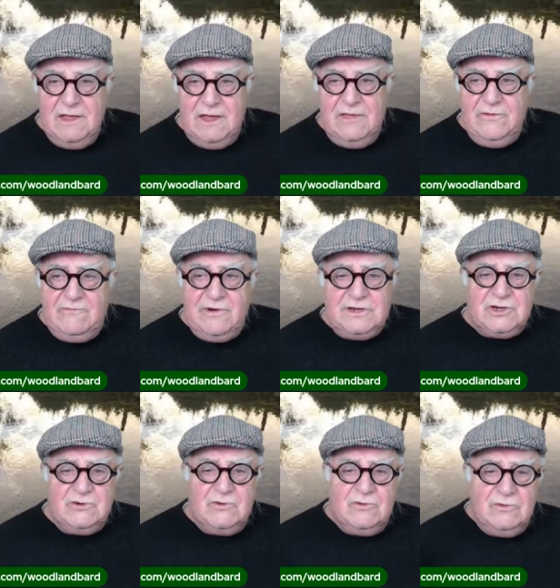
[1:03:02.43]
And the
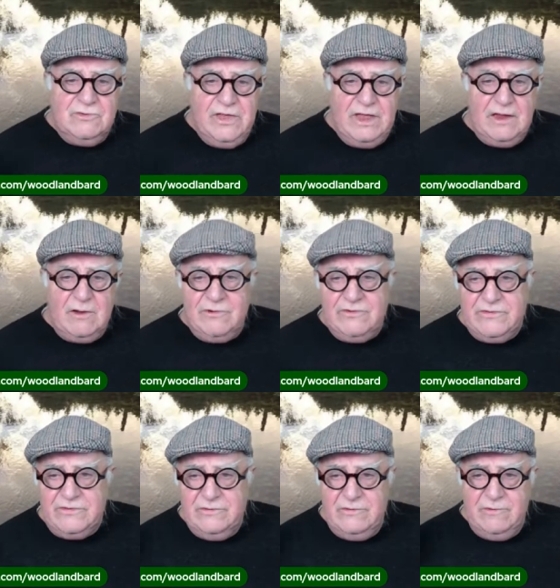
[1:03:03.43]
ritual there
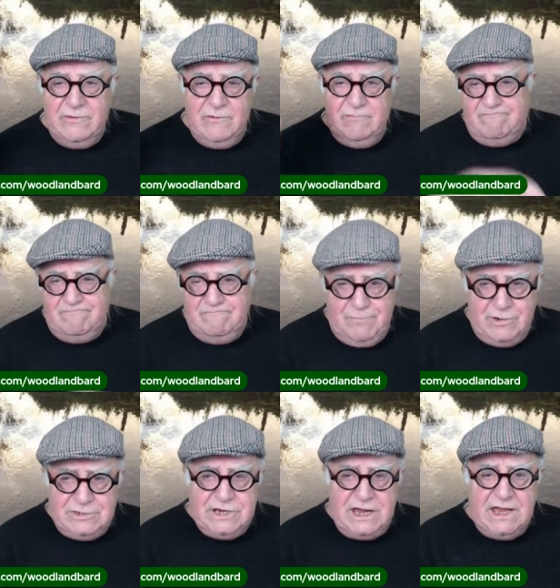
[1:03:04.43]
was to
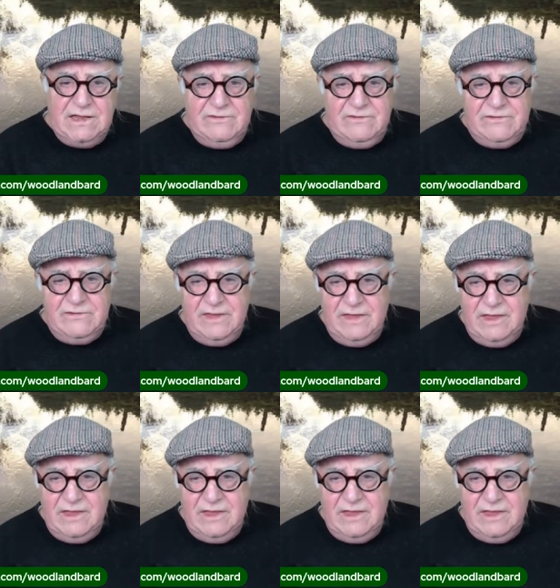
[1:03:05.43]
put your hands